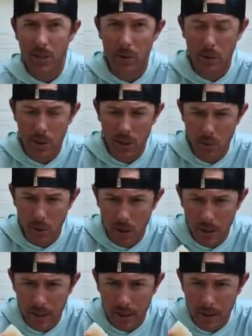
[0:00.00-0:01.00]
I've ever seen when
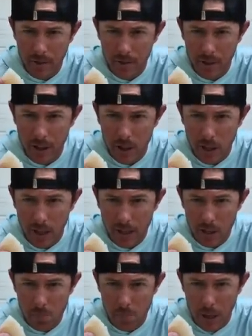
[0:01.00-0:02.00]
cleaning a fish. I
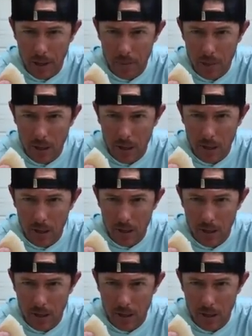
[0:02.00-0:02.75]
got this belly meat